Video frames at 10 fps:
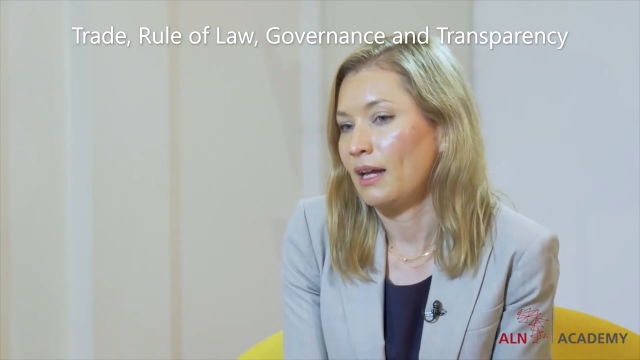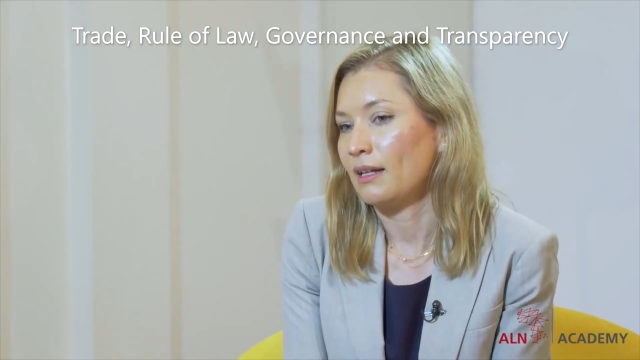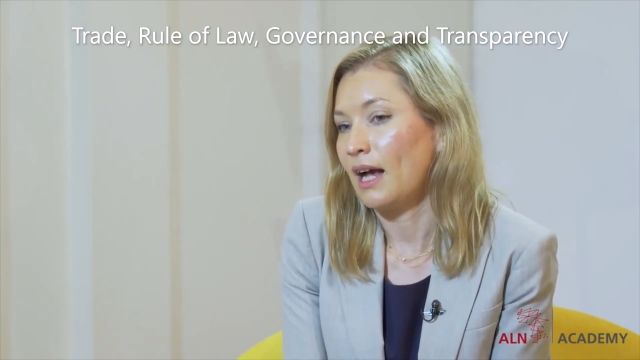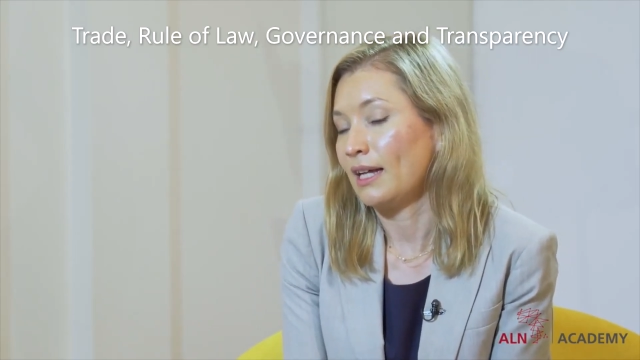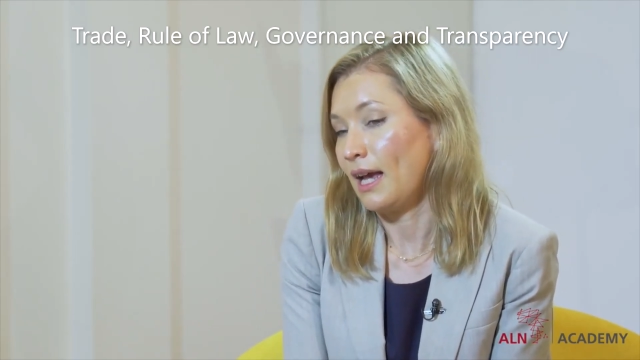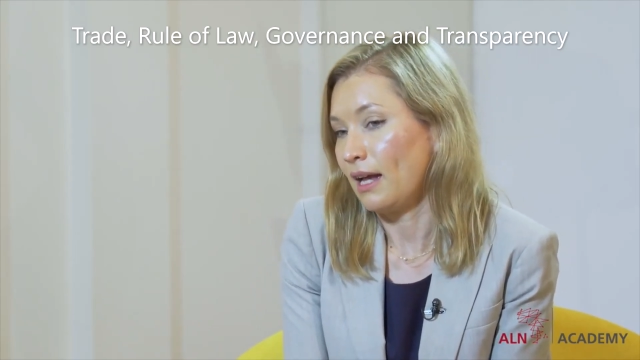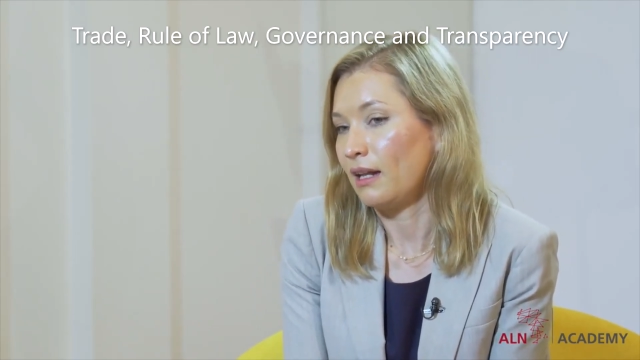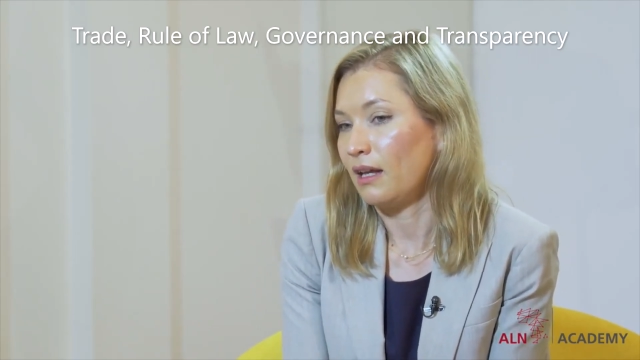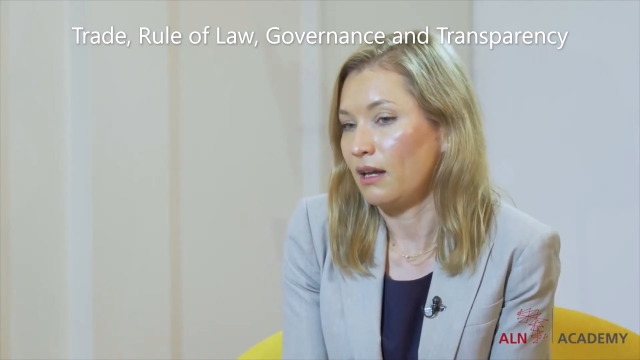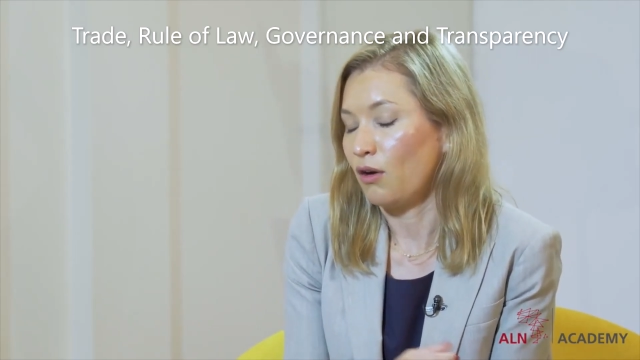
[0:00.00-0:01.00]

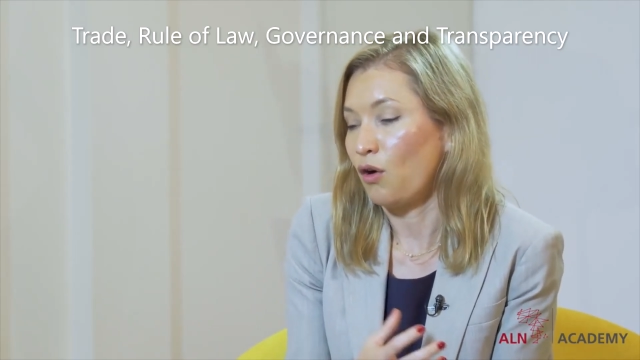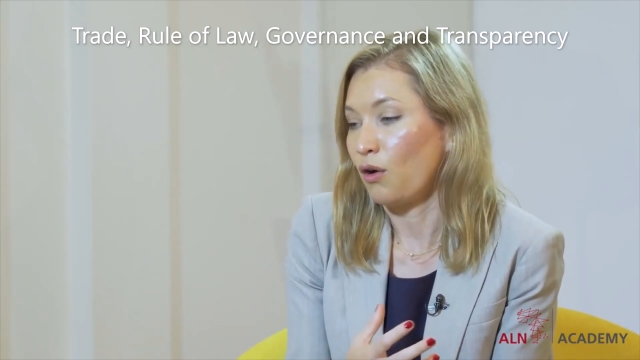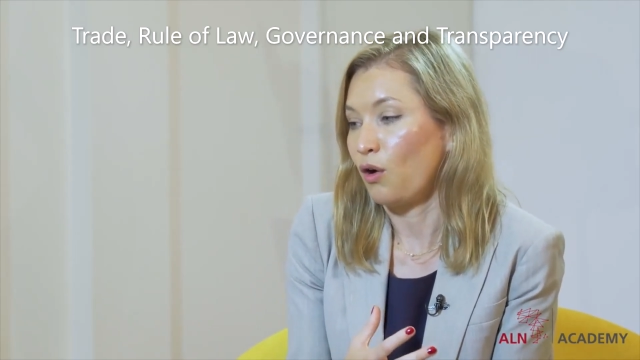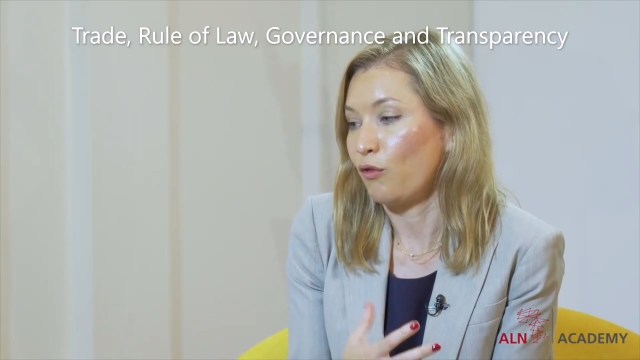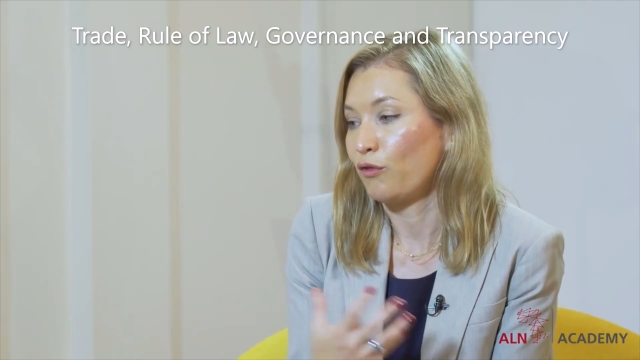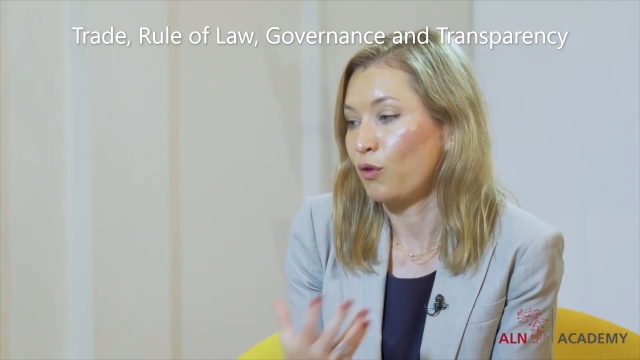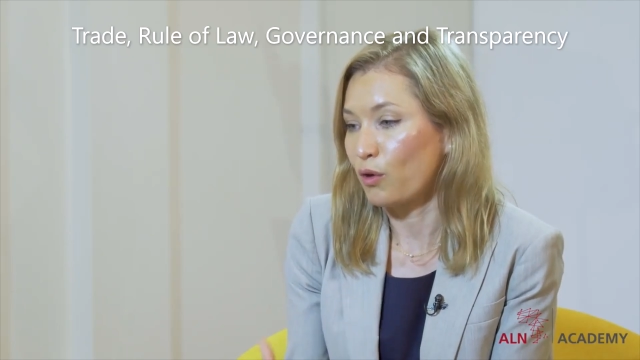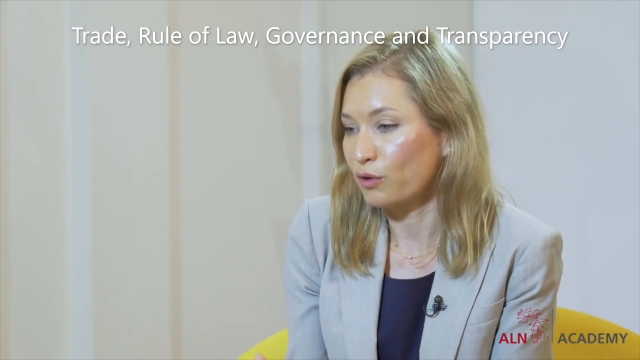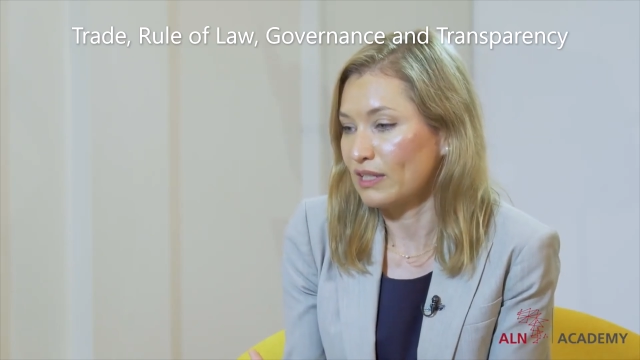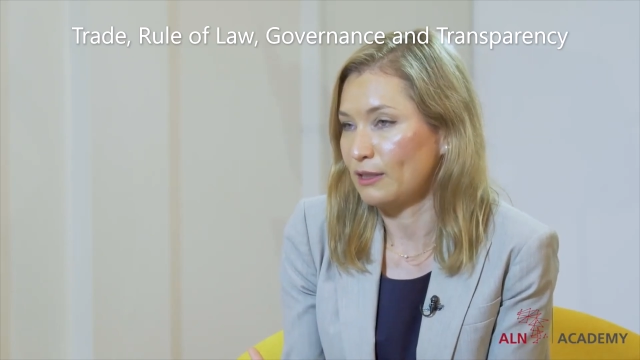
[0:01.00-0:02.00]
Again, of
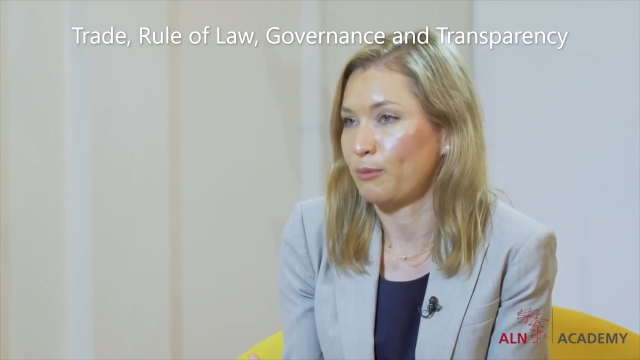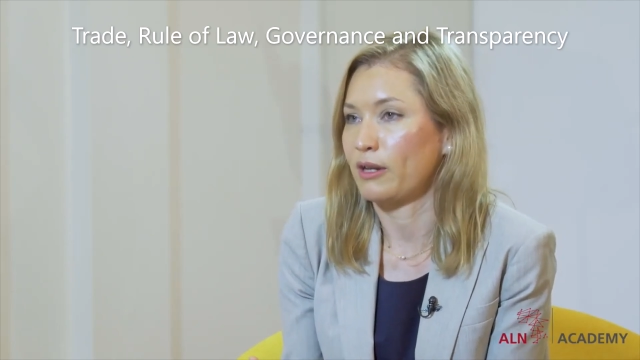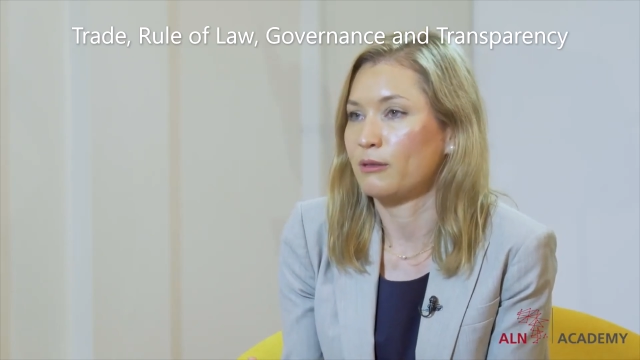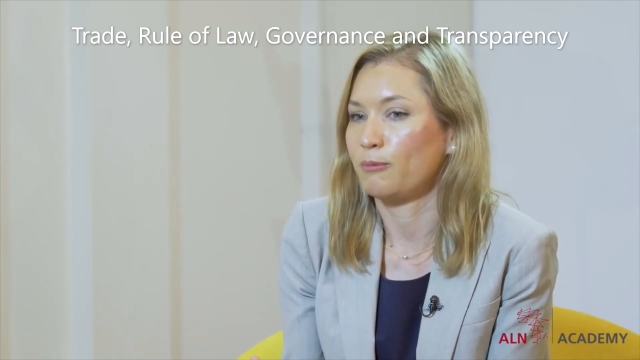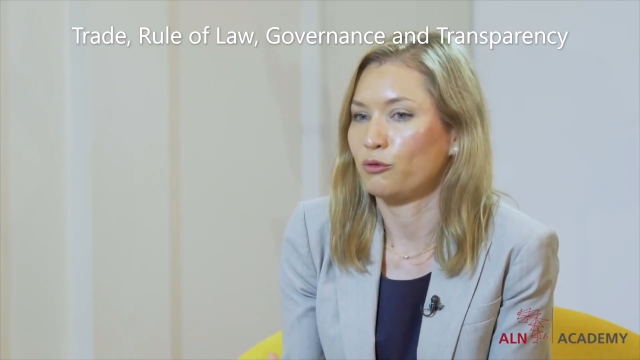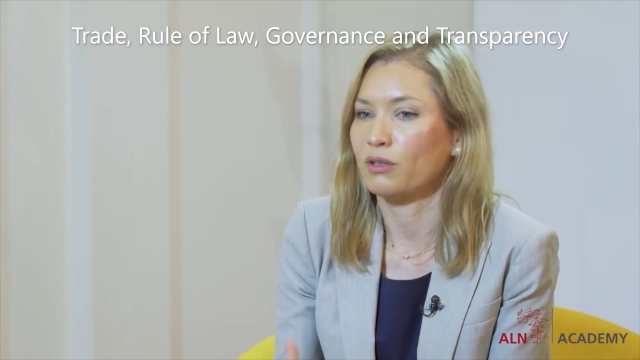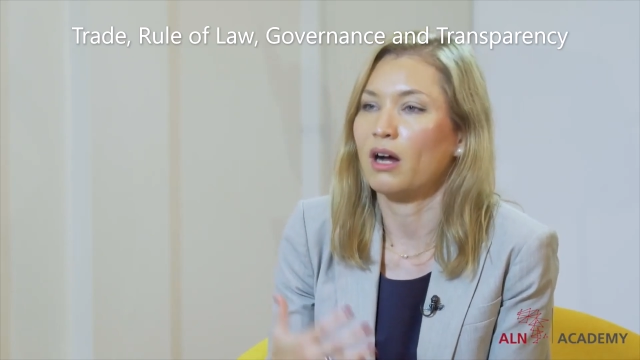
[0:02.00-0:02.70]
course, these principles